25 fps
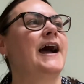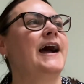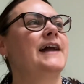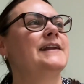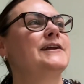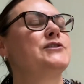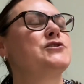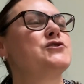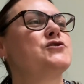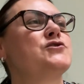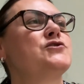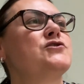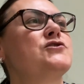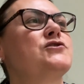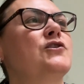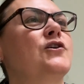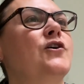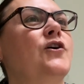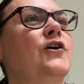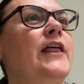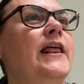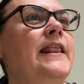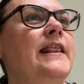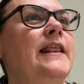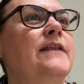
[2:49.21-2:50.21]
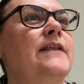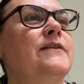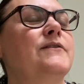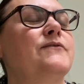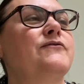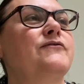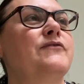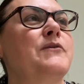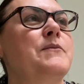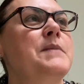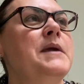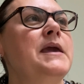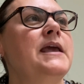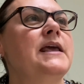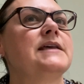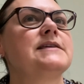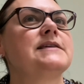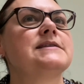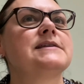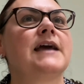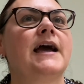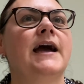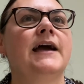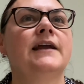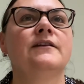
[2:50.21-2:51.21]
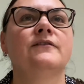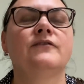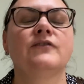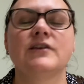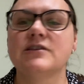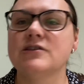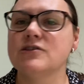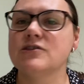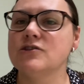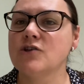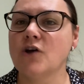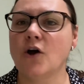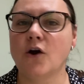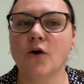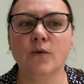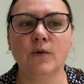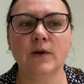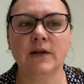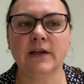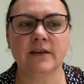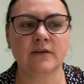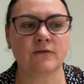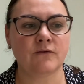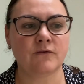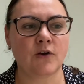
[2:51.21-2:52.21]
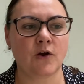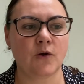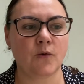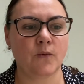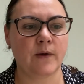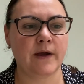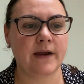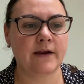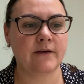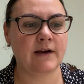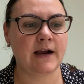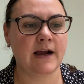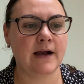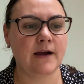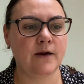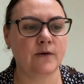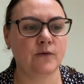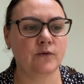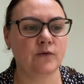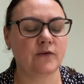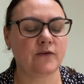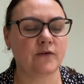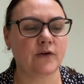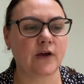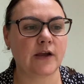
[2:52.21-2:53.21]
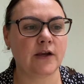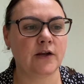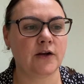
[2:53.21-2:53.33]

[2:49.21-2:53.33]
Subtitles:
And I just thought that for me it's totally the wrong way around.